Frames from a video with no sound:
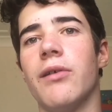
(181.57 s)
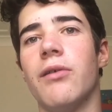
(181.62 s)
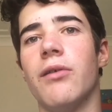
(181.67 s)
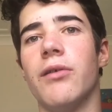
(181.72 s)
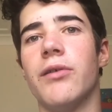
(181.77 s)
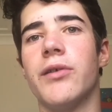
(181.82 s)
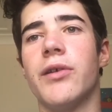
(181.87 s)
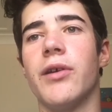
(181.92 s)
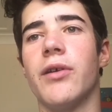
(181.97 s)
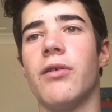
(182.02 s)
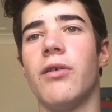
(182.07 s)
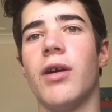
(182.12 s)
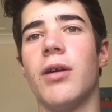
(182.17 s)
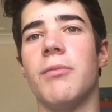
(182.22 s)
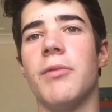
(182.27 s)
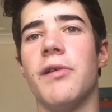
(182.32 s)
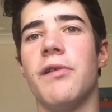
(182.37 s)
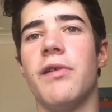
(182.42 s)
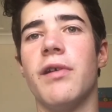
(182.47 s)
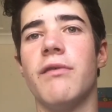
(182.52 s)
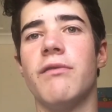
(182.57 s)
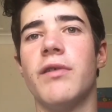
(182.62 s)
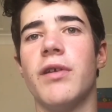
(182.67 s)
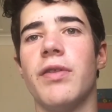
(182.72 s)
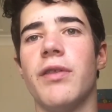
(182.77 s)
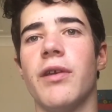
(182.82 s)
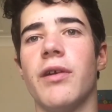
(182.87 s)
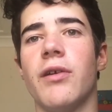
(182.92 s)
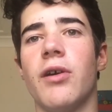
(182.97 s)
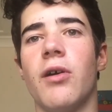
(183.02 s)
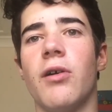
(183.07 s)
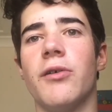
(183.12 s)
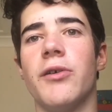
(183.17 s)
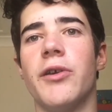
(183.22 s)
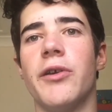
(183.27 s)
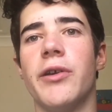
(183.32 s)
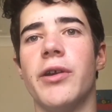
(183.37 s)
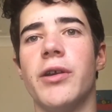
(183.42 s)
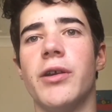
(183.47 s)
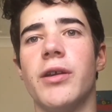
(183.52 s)
caused a climate shift in the
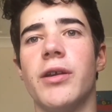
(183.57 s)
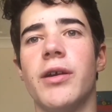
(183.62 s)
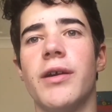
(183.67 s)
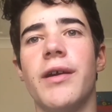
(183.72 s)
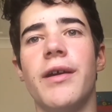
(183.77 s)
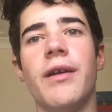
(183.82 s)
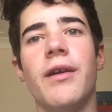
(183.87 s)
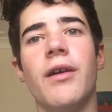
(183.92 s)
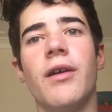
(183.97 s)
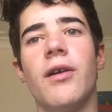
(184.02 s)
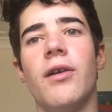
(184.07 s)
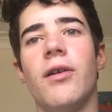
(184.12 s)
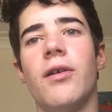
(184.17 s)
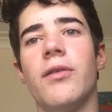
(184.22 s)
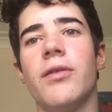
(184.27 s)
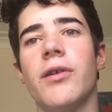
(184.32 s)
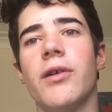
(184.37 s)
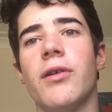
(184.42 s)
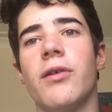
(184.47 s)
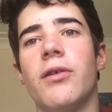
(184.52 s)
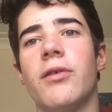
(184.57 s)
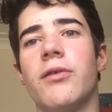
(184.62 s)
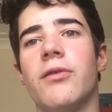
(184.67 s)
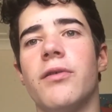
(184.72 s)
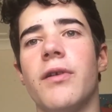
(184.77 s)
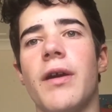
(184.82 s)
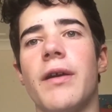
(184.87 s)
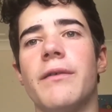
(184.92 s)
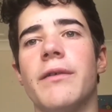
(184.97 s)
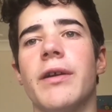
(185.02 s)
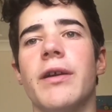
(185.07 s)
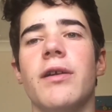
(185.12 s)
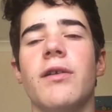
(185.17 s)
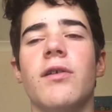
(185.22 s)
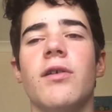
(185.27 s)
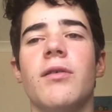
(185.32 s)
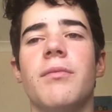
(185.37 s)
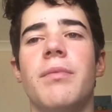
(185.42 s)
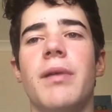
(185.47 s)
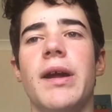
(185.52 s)
continent. On the contrary,
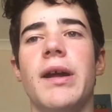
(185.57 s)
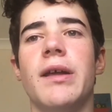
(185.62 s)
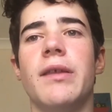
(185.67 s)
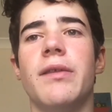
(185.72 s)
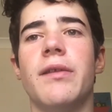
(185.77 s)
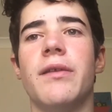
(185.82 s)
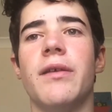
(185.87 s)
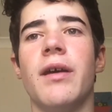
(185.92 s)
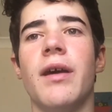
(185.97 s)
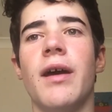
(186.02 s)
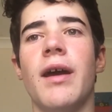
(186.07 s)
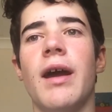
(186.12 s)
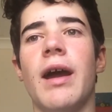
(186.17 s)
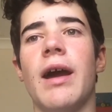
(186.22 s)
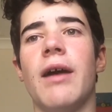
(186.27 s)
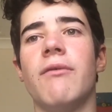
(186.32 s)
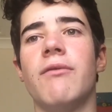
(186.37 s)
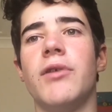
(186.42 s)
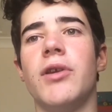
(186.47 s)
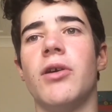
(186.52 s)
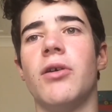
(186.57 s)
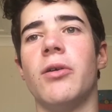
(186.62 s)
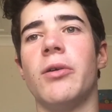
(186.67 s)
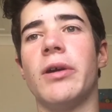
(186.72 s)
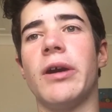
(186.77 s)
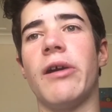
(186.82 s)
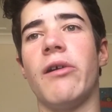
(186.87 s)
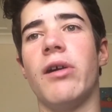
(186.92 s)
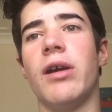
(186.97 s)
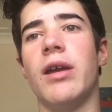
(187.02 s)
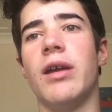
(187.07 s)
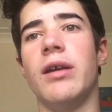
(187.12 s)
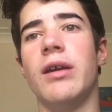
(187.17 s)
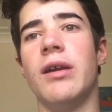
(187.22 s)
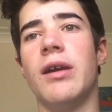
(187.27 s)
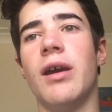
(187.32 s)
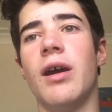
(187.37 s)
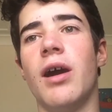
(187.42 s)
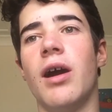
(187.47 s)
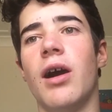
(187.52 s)
Europeans have knowingly
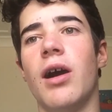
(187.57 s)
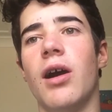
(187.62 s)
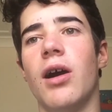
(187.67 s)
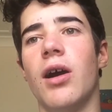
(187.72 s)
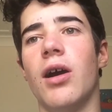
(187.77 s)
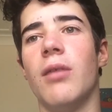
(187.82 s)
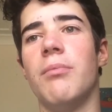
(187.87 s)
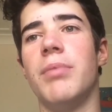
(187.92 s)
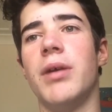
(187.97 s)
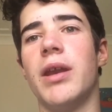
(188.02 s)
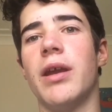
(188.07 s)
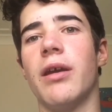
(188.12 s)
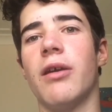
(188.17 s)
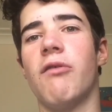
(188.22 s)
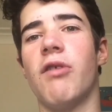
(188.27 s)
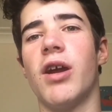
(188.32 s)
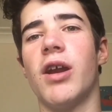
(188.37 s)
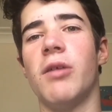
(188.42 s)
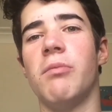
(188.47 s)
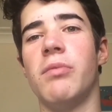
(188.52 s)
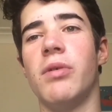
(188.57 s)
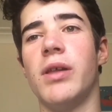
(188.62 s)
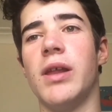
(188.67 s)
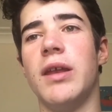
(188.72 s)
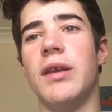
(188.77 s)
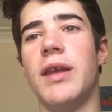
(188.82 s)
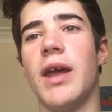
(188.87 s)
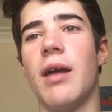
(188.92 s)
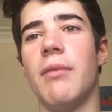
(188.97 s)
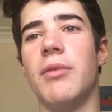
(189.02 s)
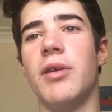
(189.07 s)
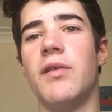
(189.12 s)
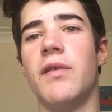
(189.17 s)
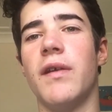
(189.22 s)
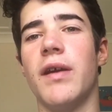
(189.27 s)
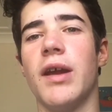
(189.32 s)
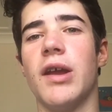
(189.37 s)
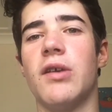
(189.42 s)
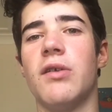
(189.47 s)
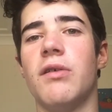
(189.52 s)
been incredibly
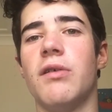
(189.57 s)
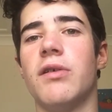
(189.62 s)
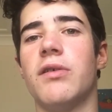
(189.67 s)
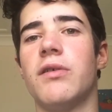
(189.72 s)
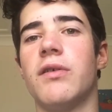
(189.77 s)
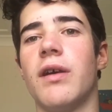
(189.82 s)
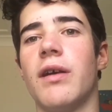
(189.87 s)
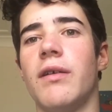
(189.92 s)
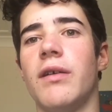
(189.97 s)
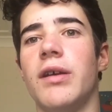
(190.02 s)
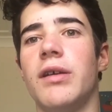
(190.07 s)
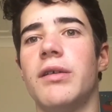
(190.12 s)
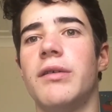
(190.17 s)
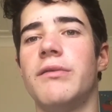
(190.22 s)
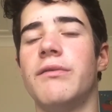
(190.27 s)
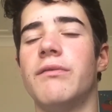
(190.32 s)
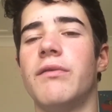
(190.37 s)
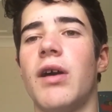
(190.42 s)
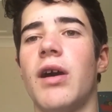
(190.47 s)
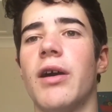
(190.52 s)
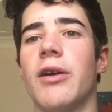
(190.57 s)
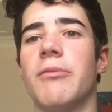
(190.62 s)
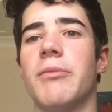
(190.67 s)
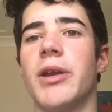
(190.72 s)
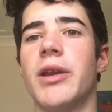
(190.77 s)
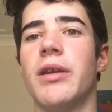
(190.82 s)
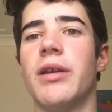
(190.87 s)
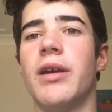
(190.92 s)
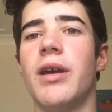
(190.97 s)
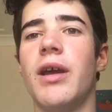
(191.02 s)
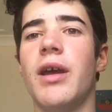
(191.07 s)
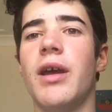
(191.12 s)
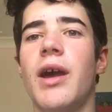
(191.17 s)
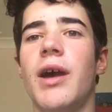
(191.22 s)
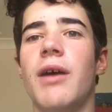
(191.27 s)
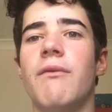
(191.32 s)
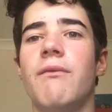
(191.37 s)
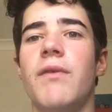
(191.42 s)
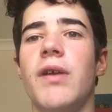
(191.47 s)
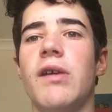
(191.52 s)
damaging to Australia's environment.
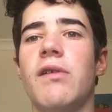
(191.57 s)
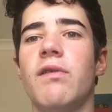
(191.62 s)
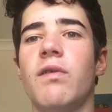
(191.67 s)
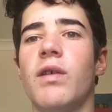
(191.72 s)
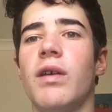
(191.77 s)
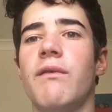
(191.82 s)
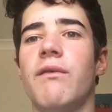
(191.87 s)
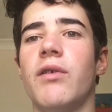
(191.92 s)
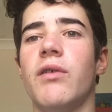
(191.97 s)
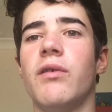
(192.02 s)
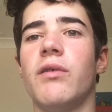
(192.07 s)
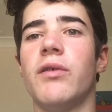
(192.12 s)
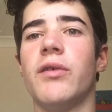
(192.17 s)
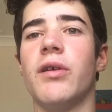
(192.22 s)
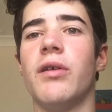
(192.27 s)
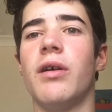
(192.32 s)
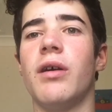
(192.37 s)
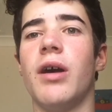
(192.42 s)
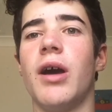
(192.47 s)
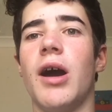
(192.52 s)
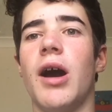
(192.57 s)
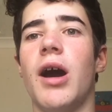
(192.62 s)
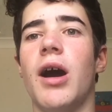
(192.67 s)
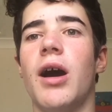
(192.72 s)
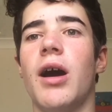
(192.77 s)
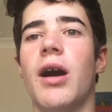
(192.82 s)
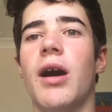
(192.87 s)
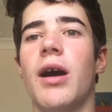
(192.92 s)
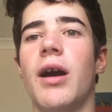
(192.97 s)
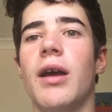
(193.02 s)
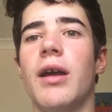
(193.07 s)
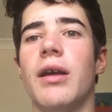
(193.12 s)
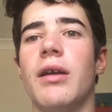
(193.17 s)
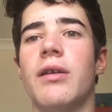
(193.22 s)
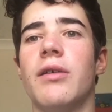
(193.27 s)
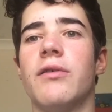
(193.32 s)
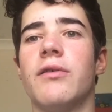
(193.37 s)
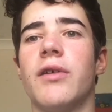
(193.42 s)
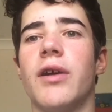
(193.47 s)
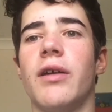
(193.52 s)
Fish levels in
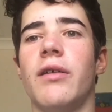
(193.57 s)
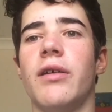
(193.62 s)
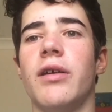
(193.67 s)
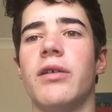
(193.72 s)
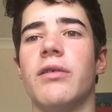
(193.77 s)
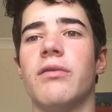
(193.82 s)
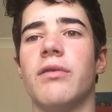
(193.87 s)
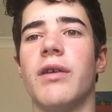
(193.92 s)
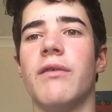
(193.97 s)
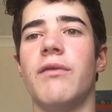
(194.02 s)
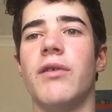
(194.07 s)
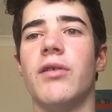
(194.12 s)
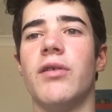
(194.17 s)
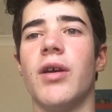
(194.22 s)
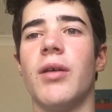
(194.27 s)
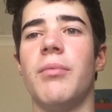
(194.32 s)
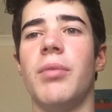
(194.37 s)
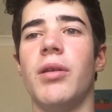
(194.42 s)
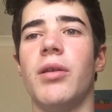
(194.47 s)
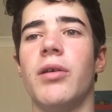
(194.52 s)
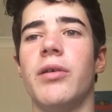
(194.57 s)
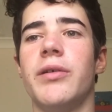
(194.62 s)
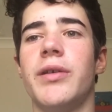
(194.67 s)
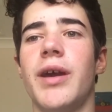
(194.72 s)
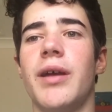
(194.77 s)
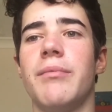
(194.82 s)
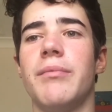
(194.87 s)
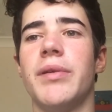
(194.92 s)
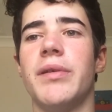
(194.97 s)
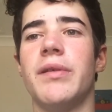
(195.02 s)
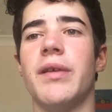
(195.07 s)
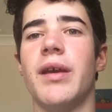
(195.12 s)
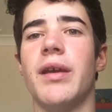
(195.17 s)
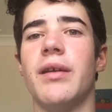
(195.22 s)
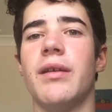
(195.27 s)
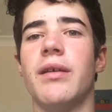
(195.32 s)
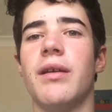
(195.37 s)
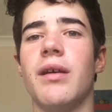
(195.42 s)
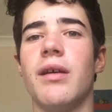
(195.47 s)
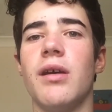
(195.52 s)
Australia's rivers are below
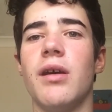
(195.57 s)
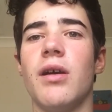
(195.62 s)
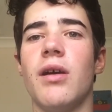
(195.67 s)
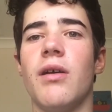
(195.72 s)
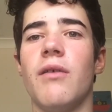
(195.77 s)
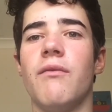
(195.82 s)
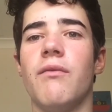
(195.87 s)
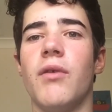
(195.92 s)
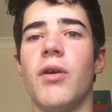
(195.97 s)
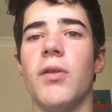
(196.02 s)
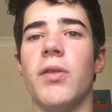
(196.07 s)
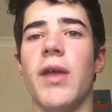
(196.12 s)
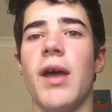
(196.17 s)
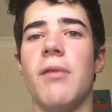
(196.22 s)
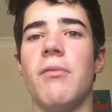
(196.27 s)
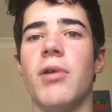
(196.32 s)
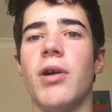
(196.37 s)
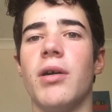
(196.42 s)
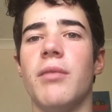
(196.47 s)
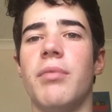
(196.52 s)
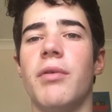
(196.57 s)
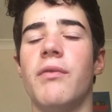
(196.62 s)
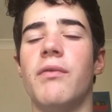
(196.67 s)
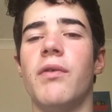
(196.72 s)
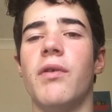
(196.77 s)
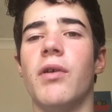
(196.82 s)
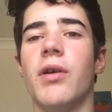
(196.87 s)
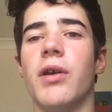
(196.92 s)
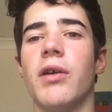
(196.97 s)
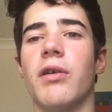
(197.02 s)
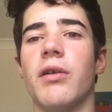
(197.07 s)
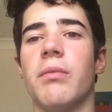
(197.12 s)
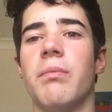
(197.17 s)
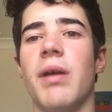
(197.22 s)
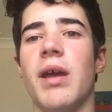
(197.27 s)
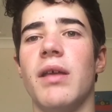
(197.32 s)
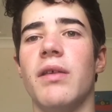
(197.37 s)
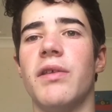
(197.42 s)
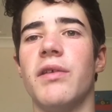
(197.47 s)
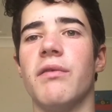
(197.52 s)
10% of what they were before
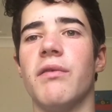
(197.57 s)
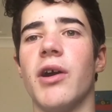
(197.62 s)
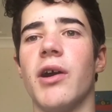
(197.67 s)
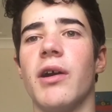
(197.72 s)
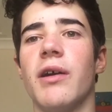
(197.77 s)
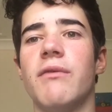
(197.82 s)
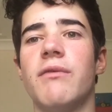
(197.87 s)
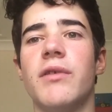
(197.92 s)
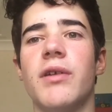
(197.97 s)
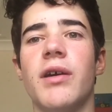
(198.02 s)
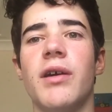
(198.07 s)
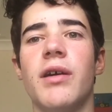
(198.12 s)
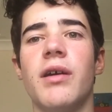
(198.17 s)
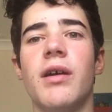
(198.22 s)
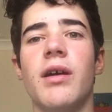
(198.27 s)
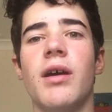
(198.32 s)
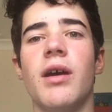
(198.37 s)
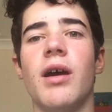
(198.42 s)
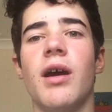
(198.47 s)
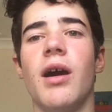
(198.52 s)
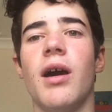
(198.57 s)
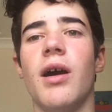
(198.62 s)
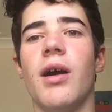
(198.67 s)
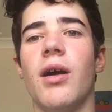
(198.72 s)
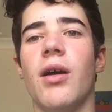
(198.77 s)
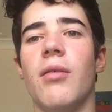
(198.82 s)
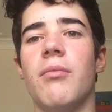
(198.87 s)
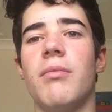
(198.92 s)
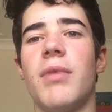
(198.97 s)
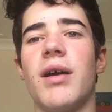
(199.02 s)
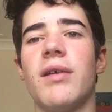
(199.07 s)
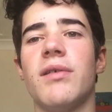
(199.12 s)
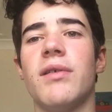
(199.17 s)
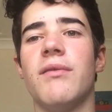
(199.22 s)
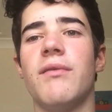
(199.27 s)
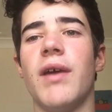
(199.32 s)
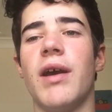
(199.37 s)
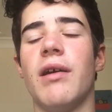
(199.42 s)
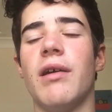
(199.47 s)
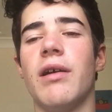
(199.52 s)
Europeans arrived. Massive
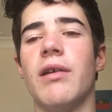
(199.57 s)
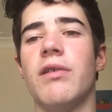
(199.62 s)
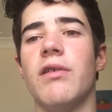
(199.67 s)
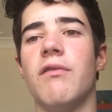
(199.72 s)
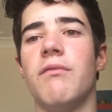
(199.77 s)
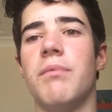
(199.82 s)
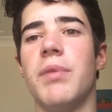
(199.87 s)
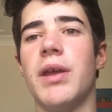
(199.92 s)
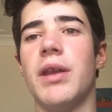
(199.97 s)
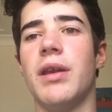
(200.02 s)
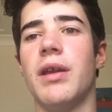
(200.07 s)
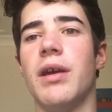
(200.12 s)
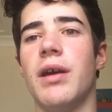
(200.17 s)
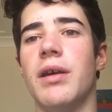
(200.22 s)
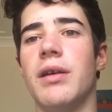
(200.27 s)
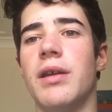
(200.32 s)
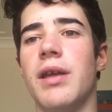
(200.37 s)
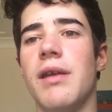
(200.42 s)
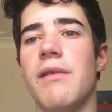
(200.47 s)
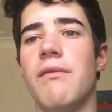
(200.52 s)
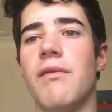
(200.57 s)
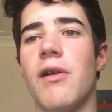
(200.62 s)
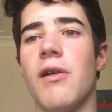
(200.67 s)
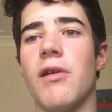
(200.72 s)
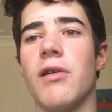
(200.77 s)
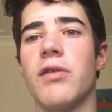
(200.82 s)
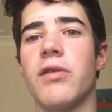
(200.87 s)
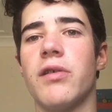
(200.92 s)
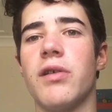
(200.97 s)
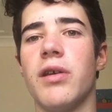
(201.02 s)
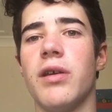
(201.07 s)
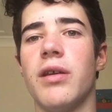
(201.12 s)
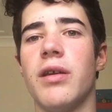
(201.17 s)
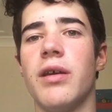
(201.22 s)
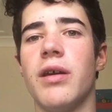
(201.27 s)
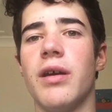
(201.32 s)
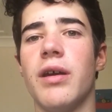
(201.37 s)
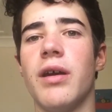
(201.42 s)
areas have been deforested,